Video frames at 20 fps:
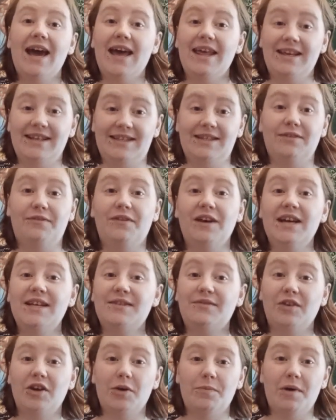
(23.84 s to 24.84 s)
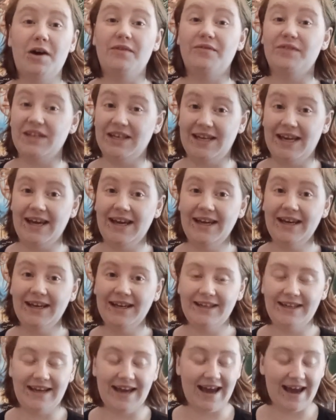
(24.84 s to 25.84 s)
It's the first film of the year.
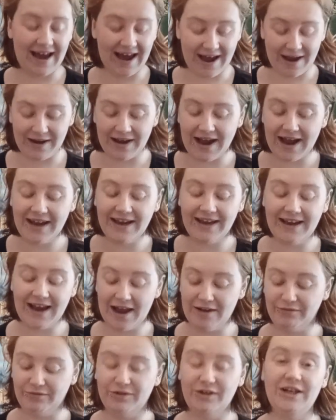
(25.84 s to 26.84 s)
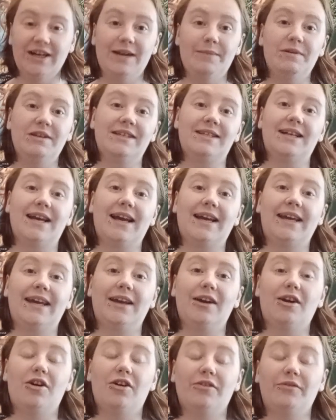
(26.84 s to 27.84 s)
Yeah, I have really been
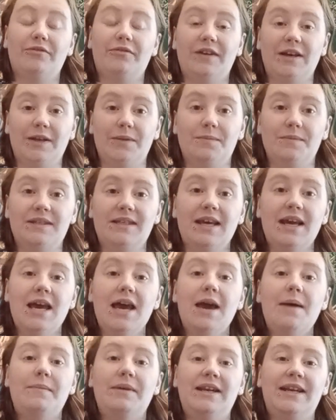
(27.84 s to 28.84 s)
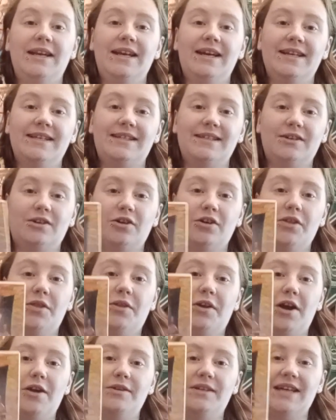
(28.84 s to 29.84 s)
slacking on films, but it is
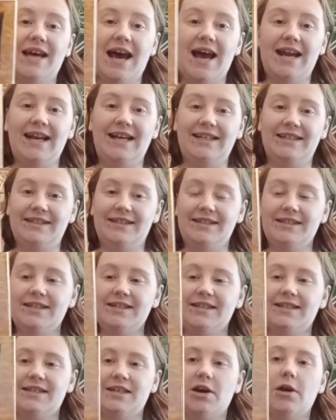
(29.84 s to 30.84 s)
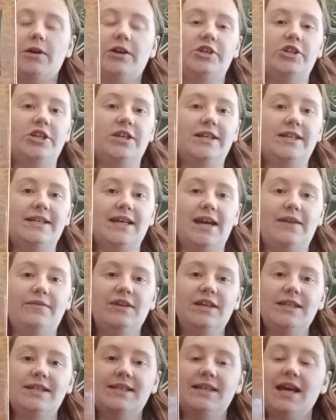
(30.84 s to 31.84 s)
Cutthroat Island, starring Geena
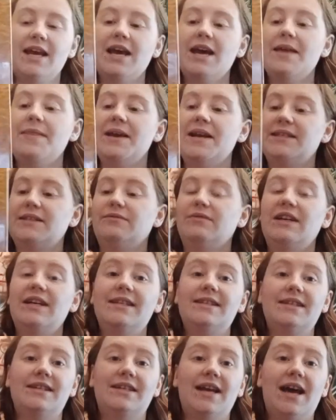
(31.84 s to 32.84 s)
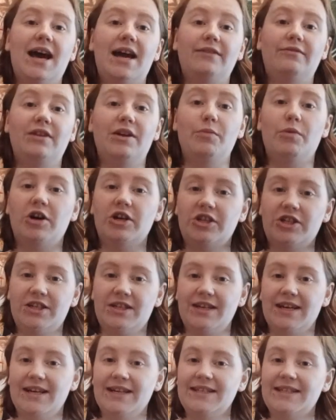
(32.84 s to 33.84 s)
Davis. There's a reason I
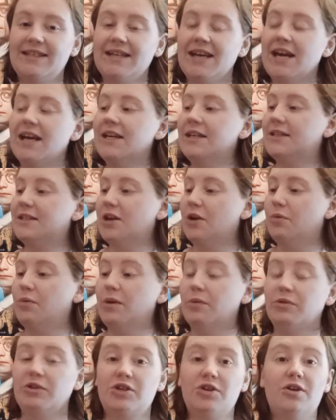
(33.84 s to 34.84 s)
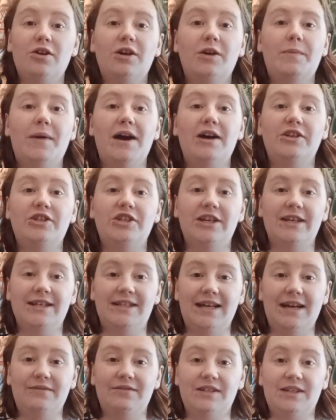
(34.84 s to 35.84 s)
rewatched this, so we will talk about Geena
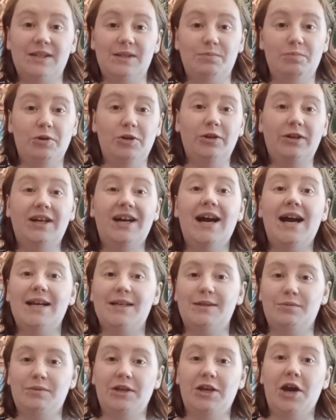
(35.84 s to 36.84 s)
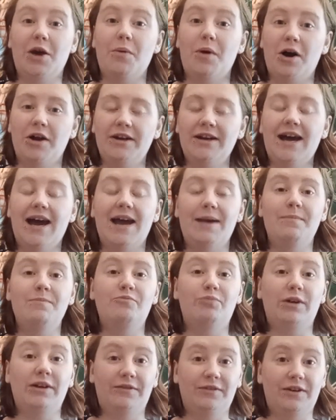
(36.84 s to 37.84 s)
Davis's book as we go on. I
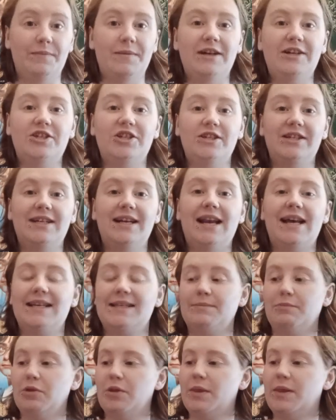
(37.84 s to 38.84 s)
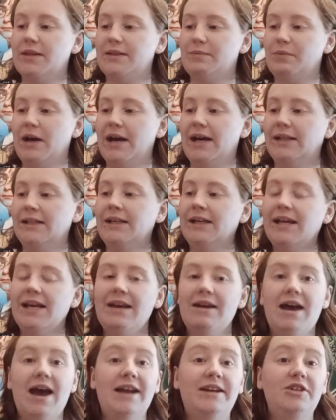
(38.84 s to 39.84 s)
briefly mentioned it last month as well,
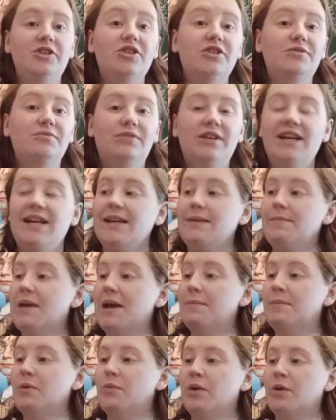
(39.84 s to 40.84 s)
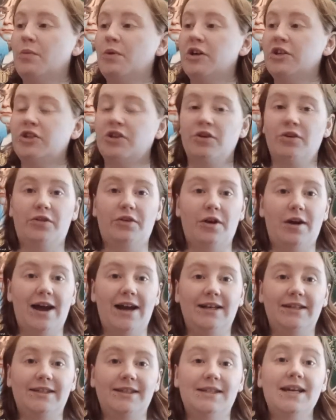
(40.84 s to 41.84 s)
and it just really made me want to watch Cutthroat
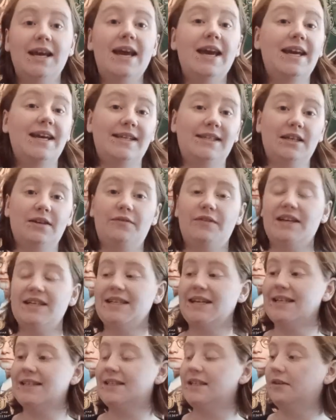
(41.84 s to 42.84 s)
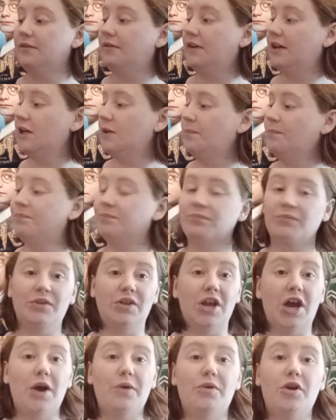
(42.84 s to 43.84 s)
Island. Is it a fantastic film?
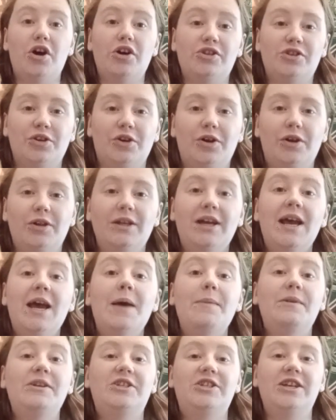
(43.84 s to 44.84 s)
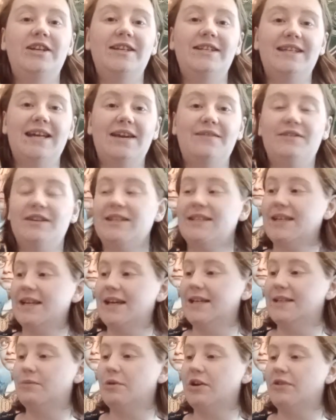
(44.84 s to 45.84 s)
No, not at all, but Geena Davis
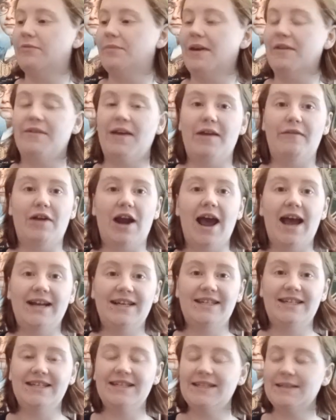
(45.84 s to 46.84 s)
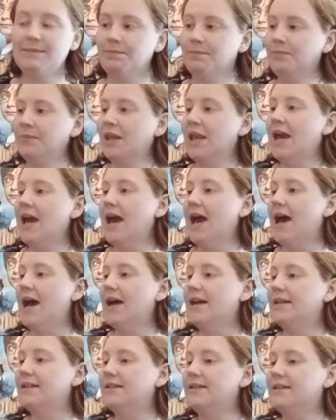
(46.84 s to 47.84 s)
is one of my favourite actors.
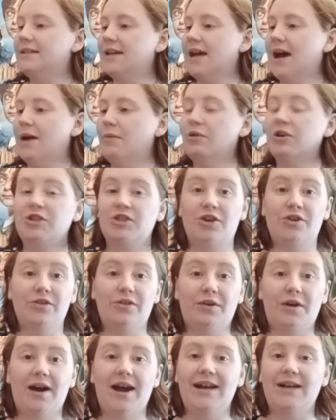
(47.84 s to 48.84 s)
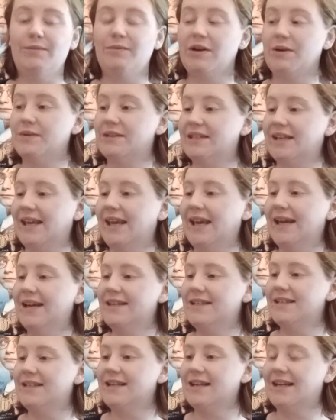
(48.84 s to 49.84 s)
And I watched Cutthroat Island when I was a
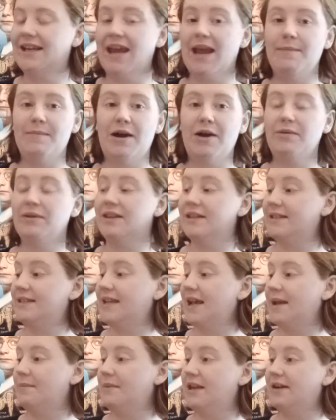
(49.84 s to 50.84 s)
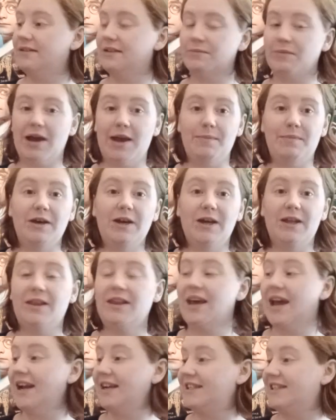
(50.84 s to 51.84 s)
kid. It came out in the same year as my
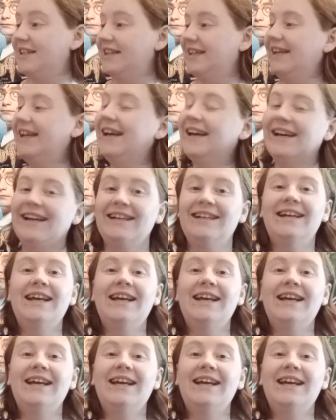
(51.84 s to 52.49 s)
birth, actually.